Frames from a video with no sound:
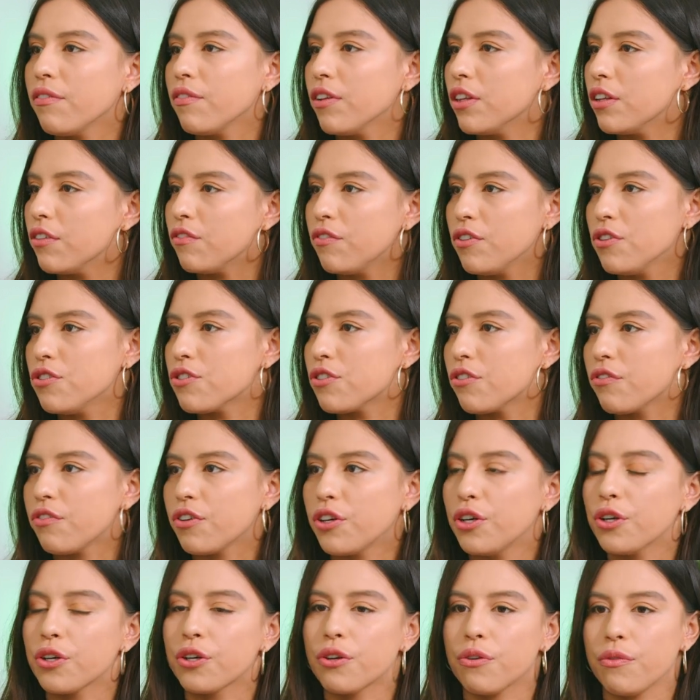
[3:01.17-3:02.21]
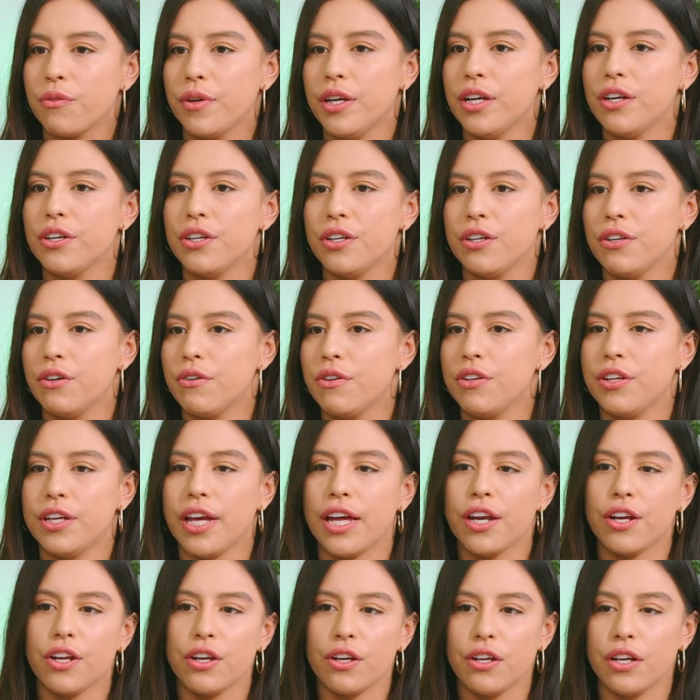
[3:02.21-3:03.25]
in the future for your career. You
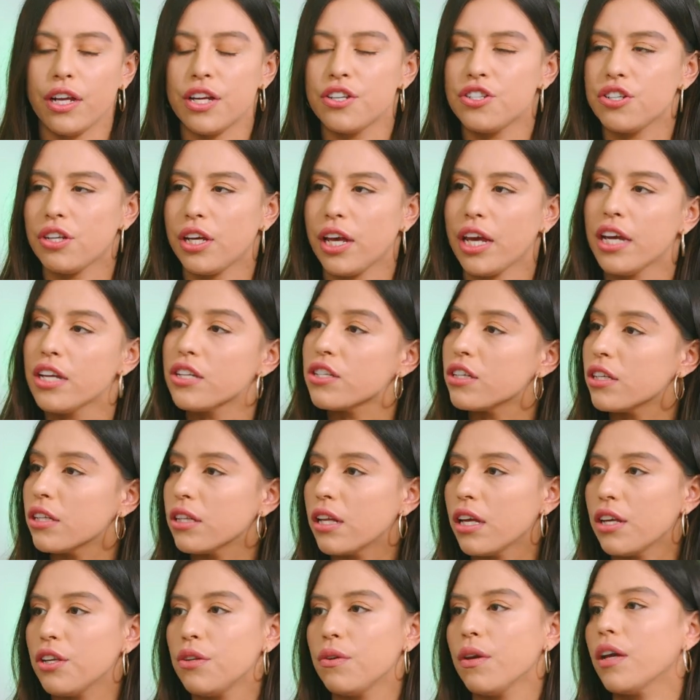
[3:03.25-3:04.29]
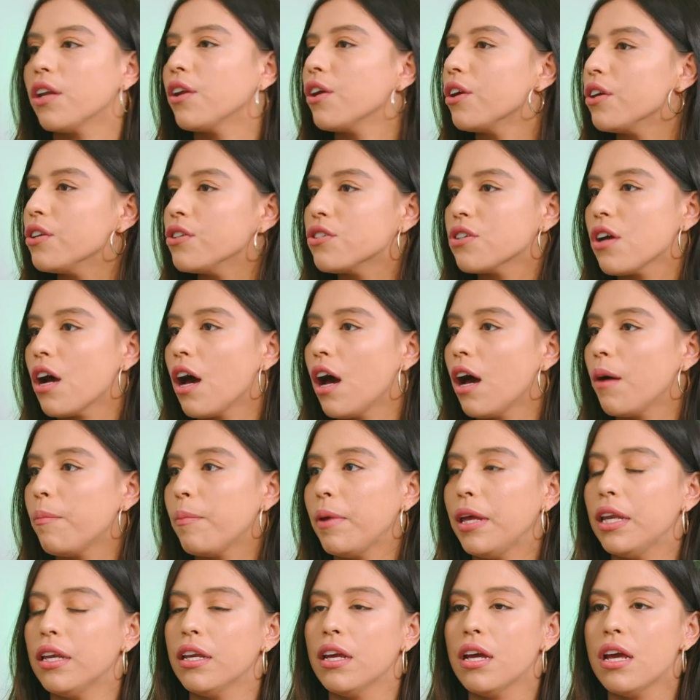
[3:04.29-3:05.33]
get a good education, then you get a good job
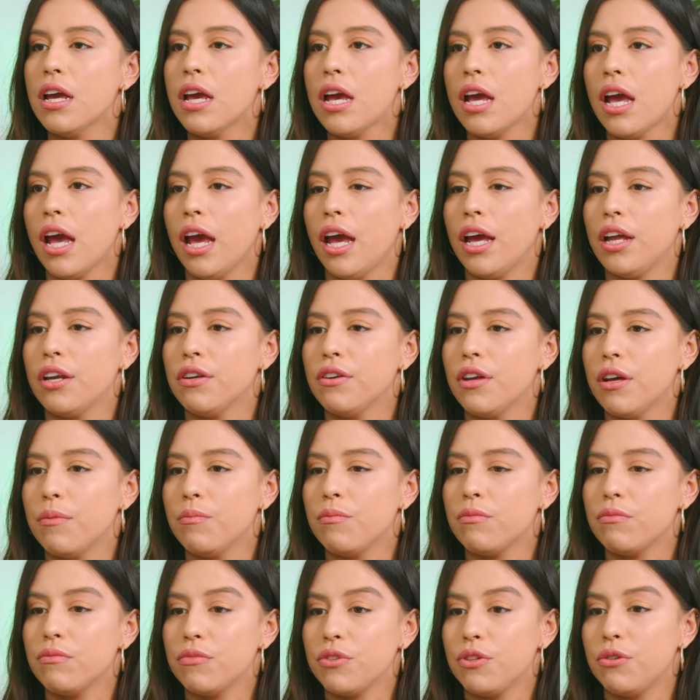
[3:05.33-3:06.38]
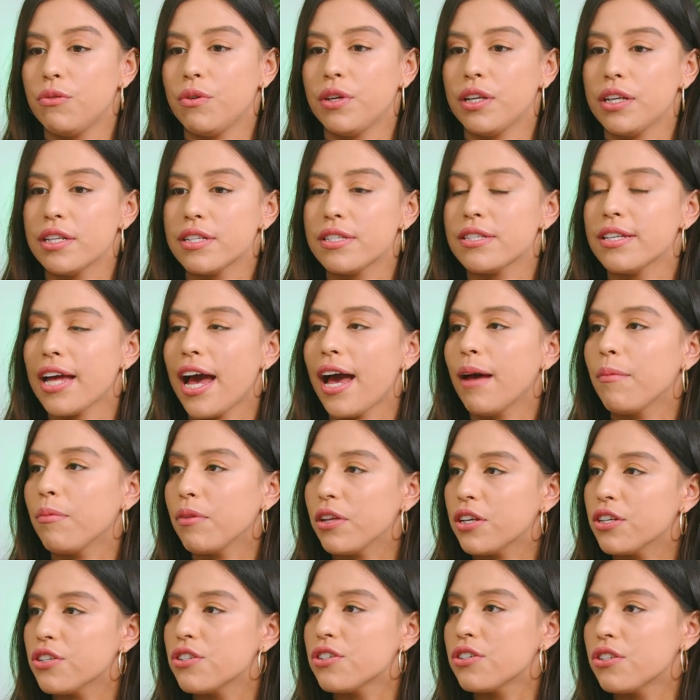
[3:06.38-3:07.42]
and you can
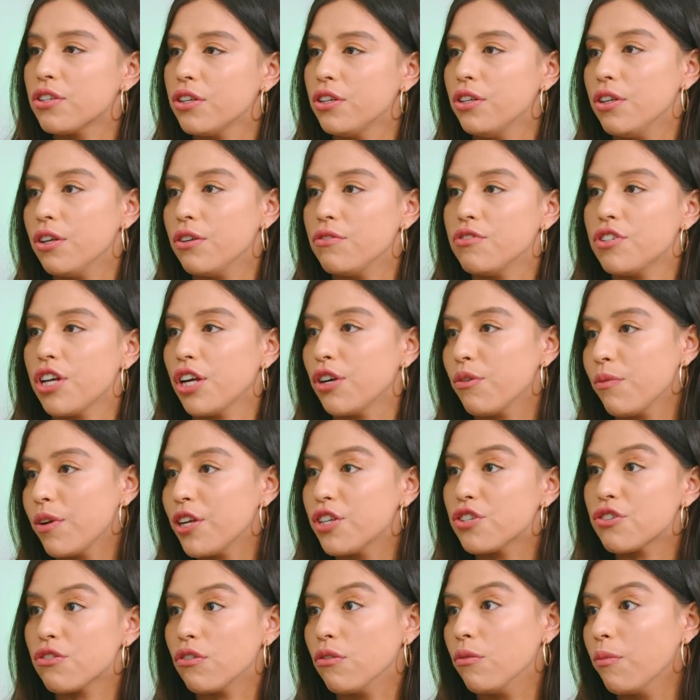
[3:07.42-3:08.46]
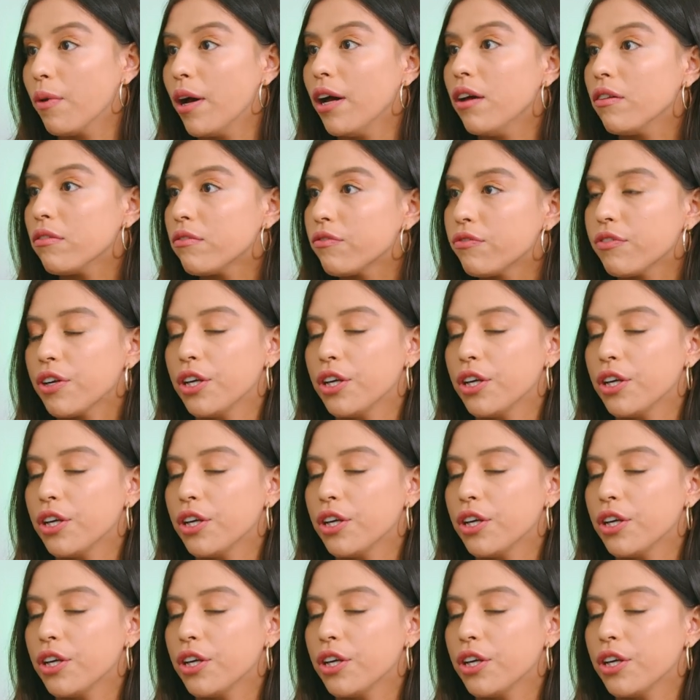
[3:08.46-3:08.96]
establish, generational wealth for